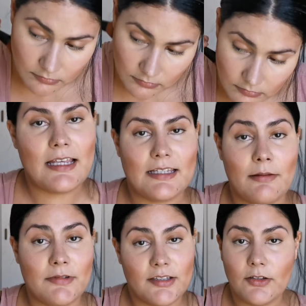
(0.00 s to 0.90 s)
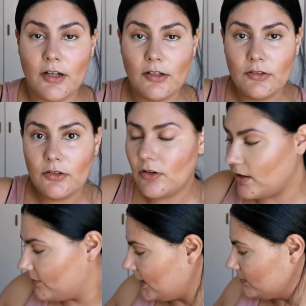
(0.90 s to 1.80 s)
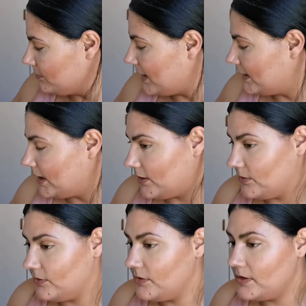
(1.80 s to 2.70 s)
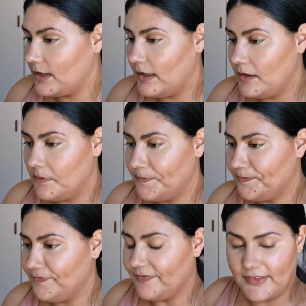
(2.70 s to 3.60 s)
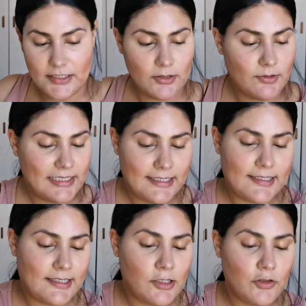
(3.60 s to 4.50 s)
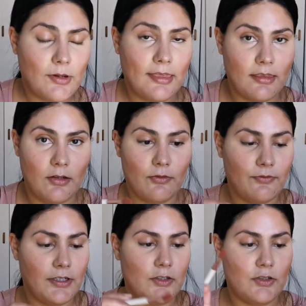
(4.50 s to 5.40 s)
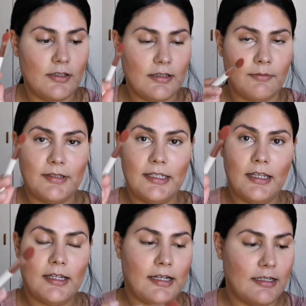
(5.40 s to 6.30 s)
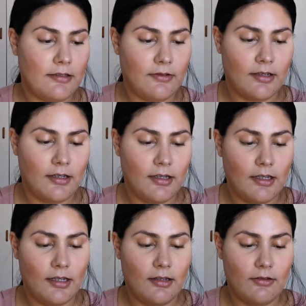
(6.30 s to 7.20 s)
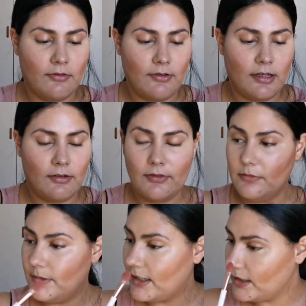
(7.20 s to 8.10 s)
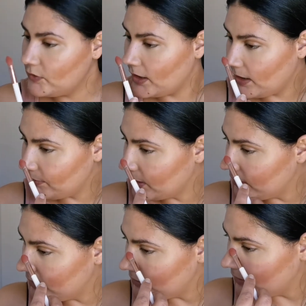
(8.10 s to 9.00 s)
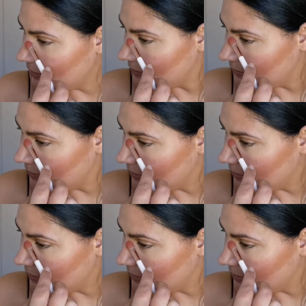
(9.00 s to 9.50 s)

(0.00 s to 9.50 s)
Guys, I'm still going to carve out my nose. So you want to accentuate your features. I'm taking a nice fluffy brush and I'm going to go on